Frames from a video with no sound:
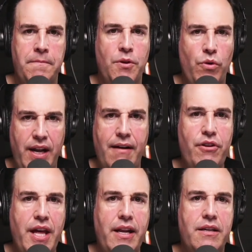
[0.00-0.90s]
whatever
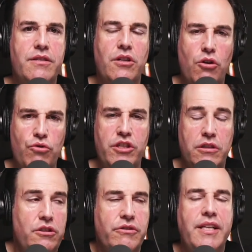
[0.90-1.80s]
that is,
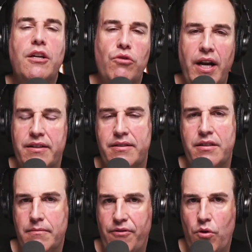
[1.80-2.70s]
you'll need to create a
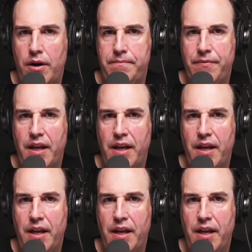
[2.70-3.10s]
system for it.